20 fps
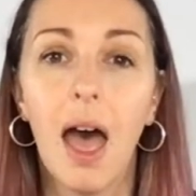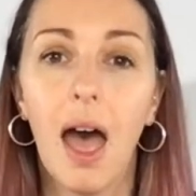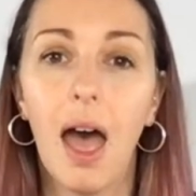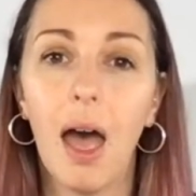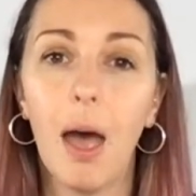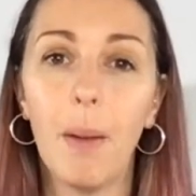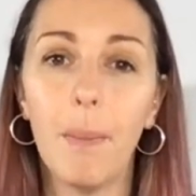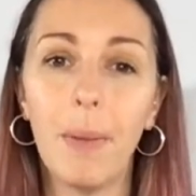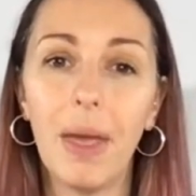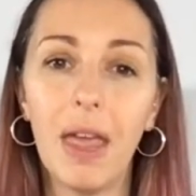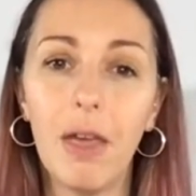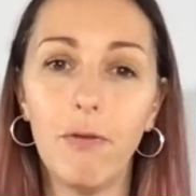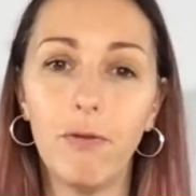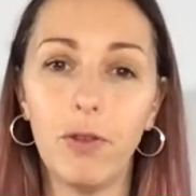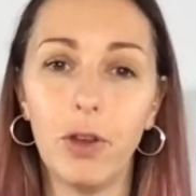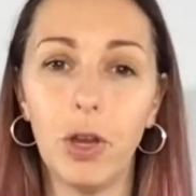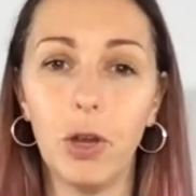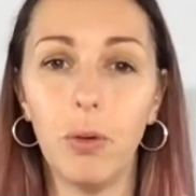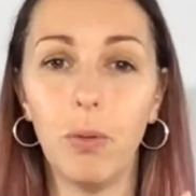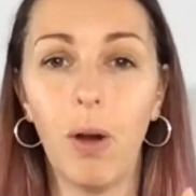Um,
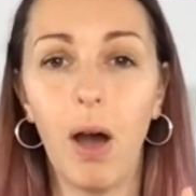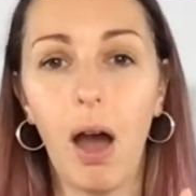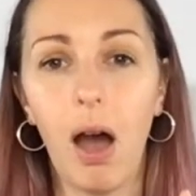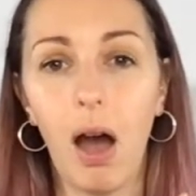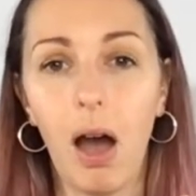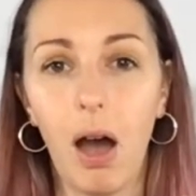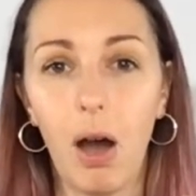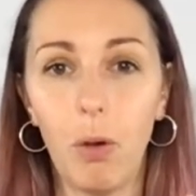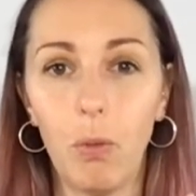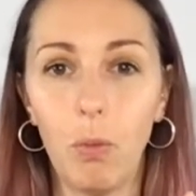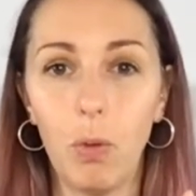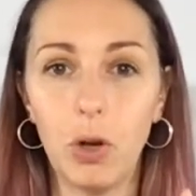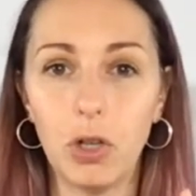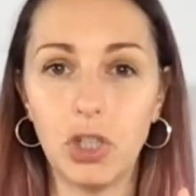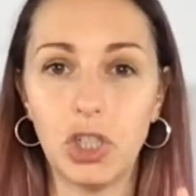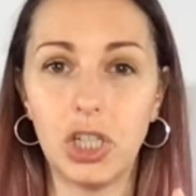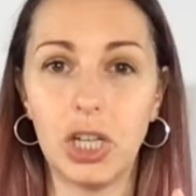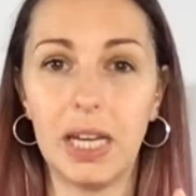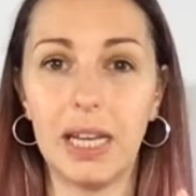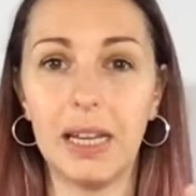if you are
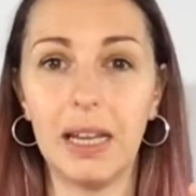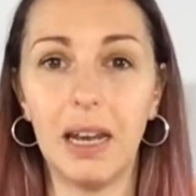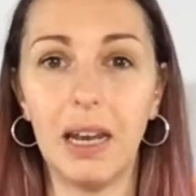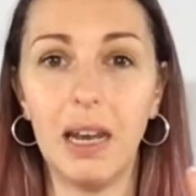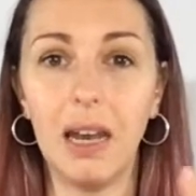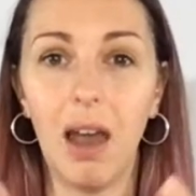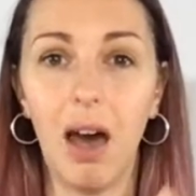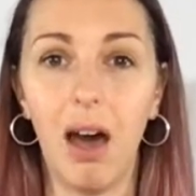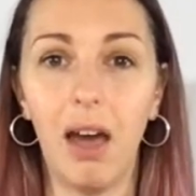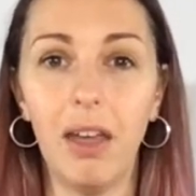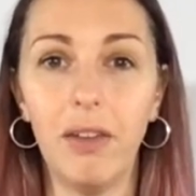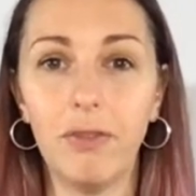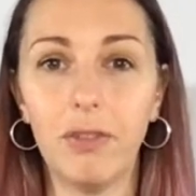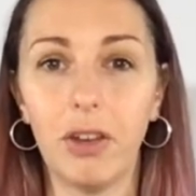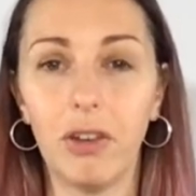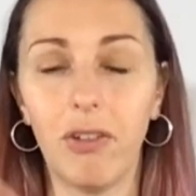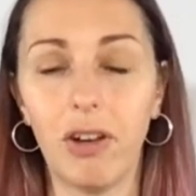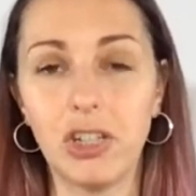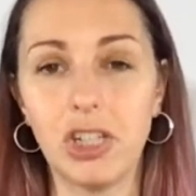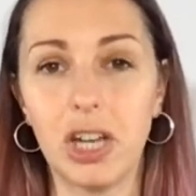watching live,
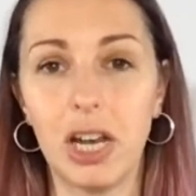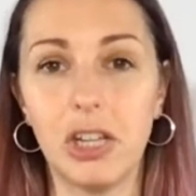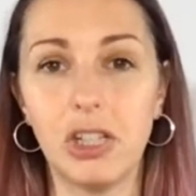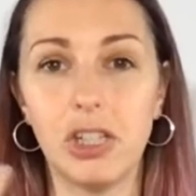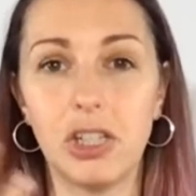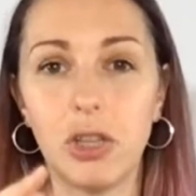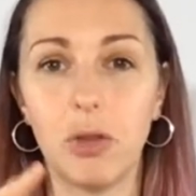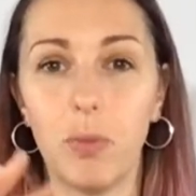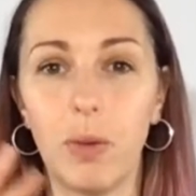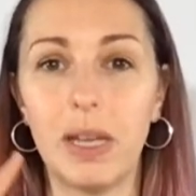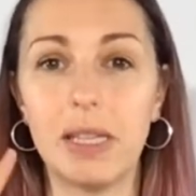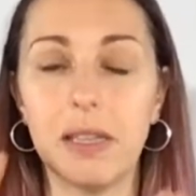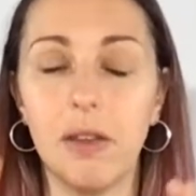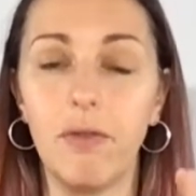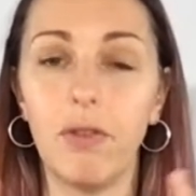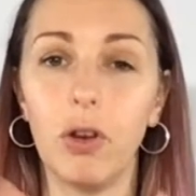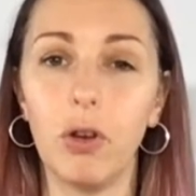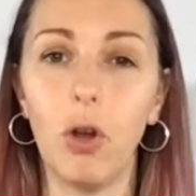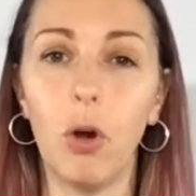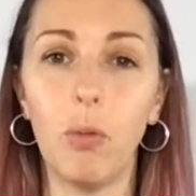congratulations to the winners.
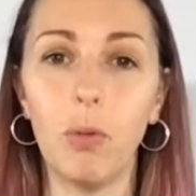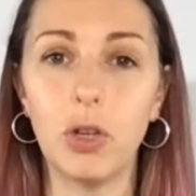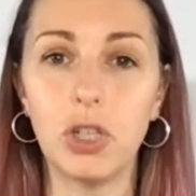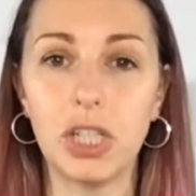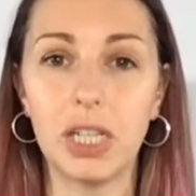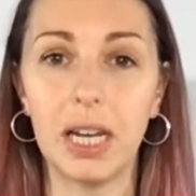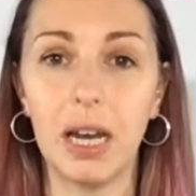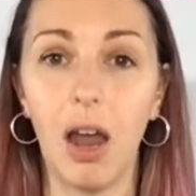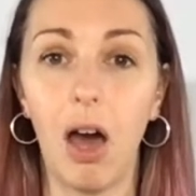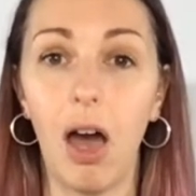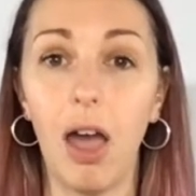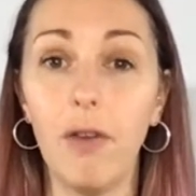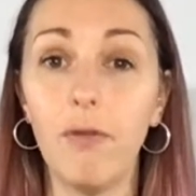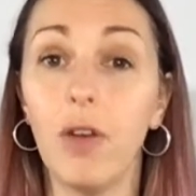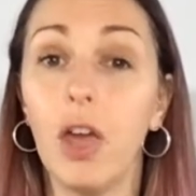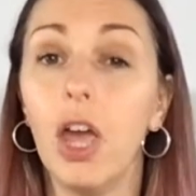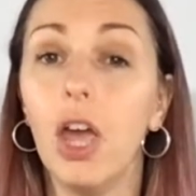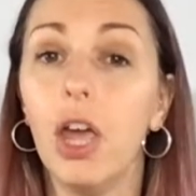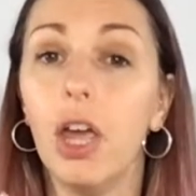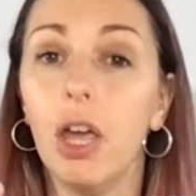If you're not watching live,
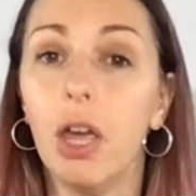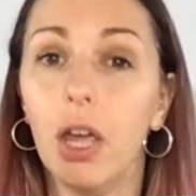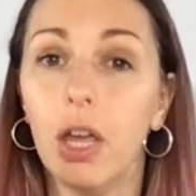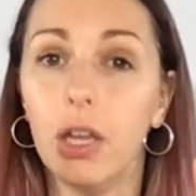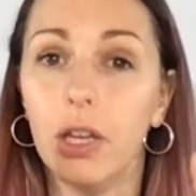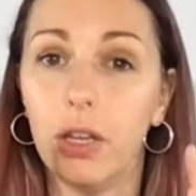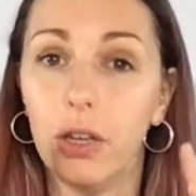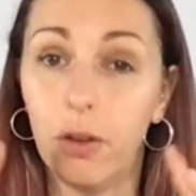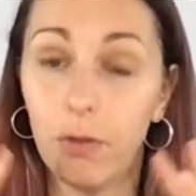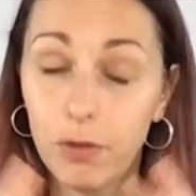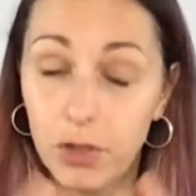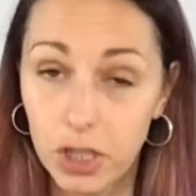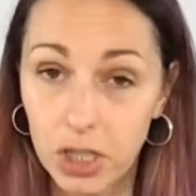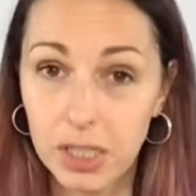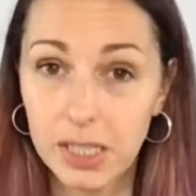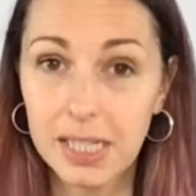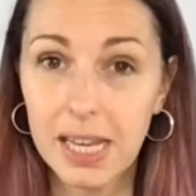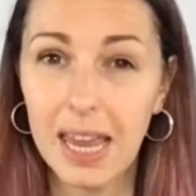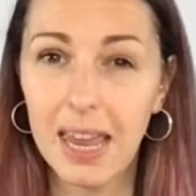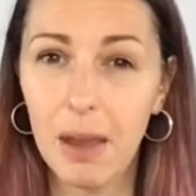You've
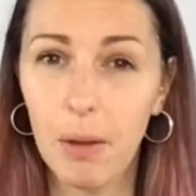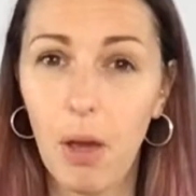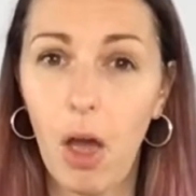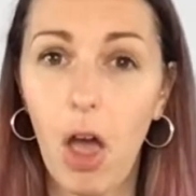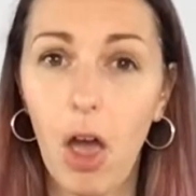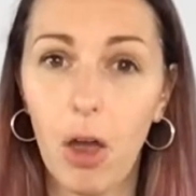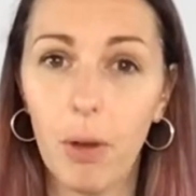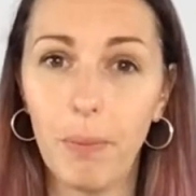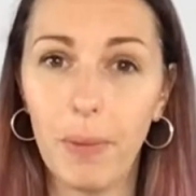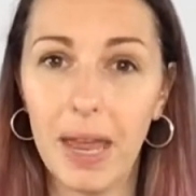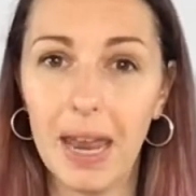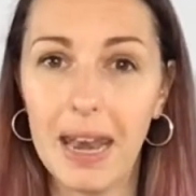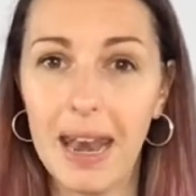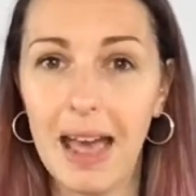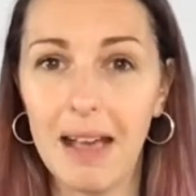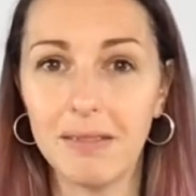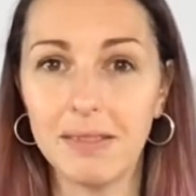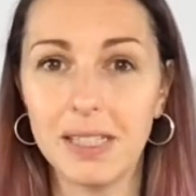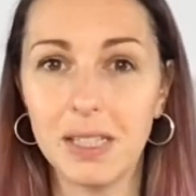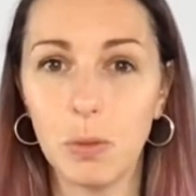just hear, heard me
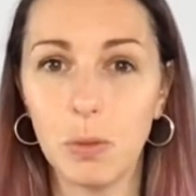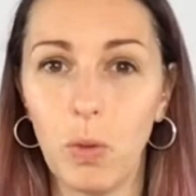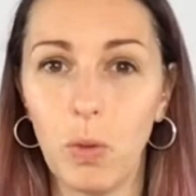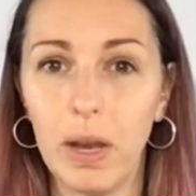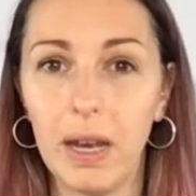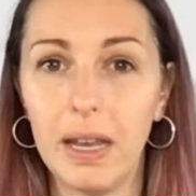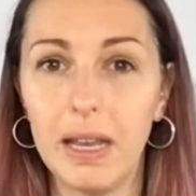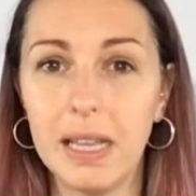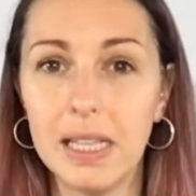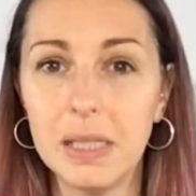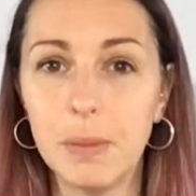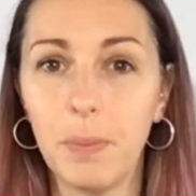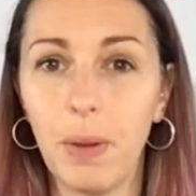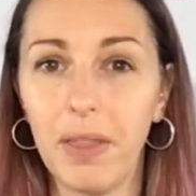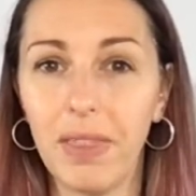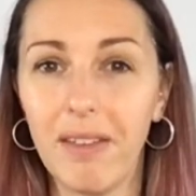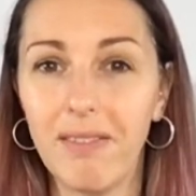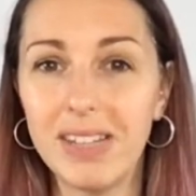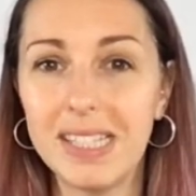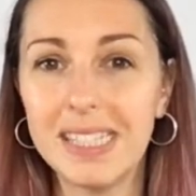announce winners,
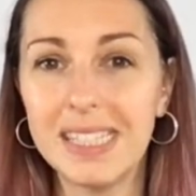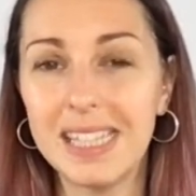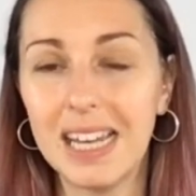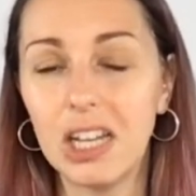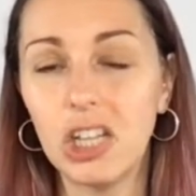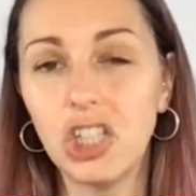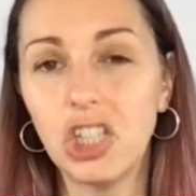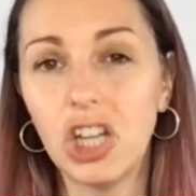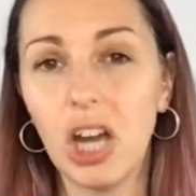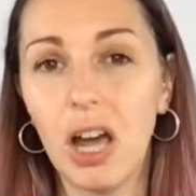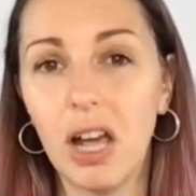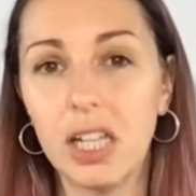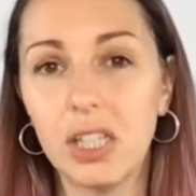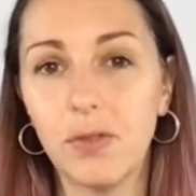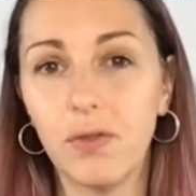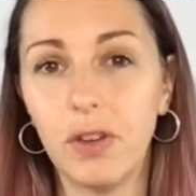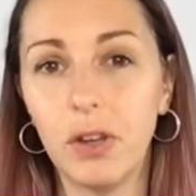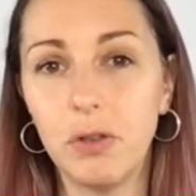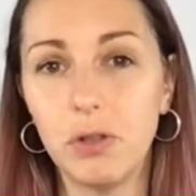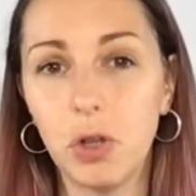but there is still a chance
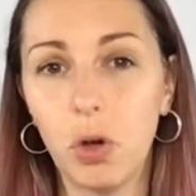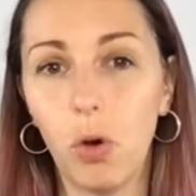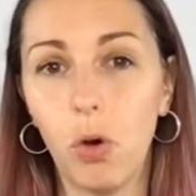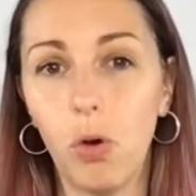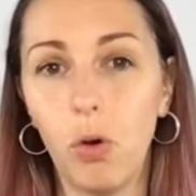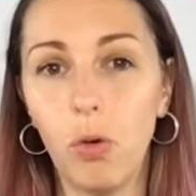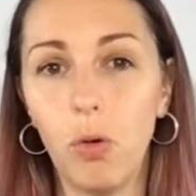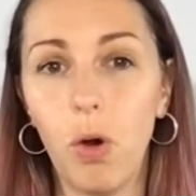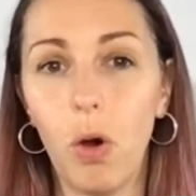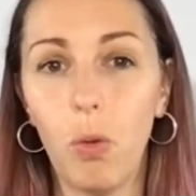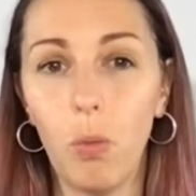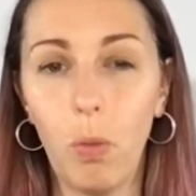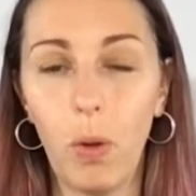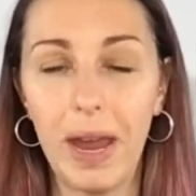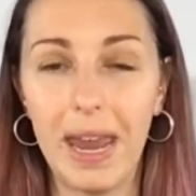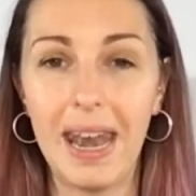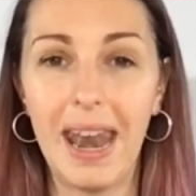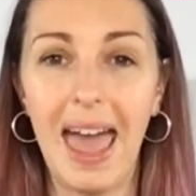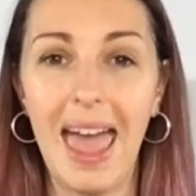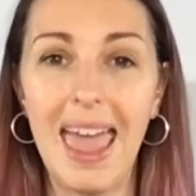for you to all
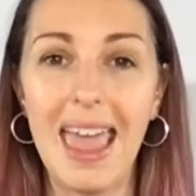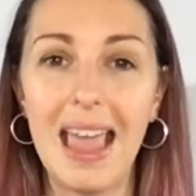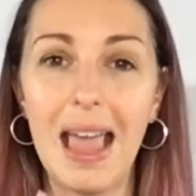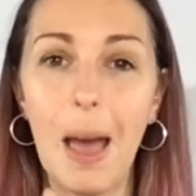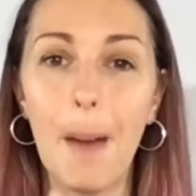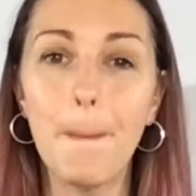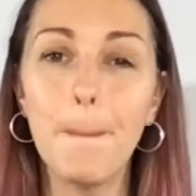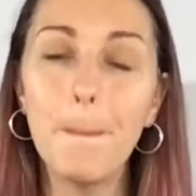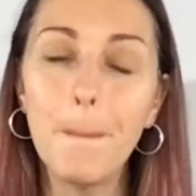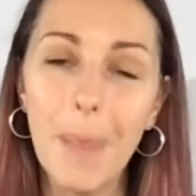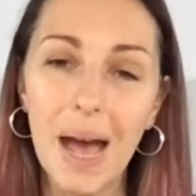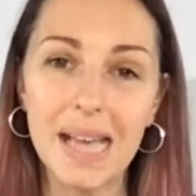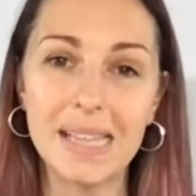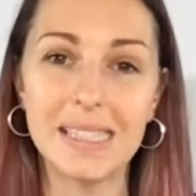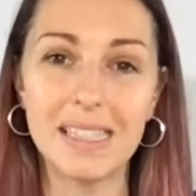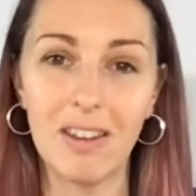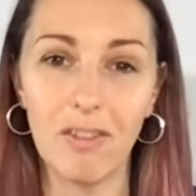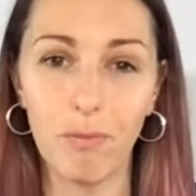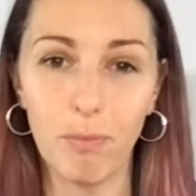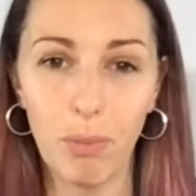win a
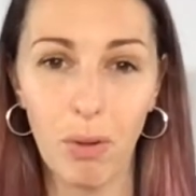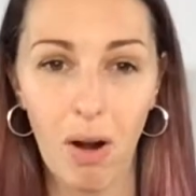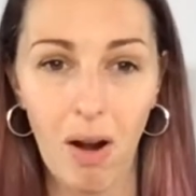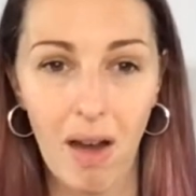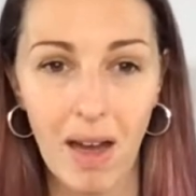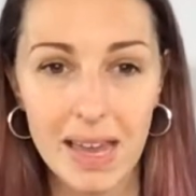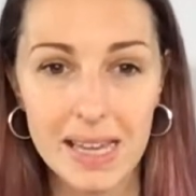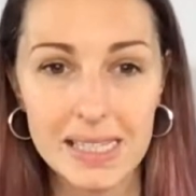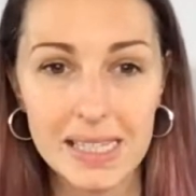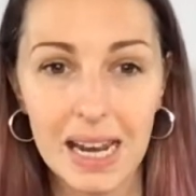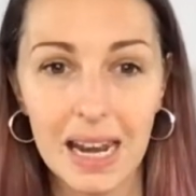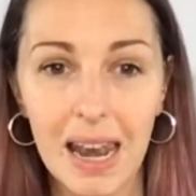massive prize.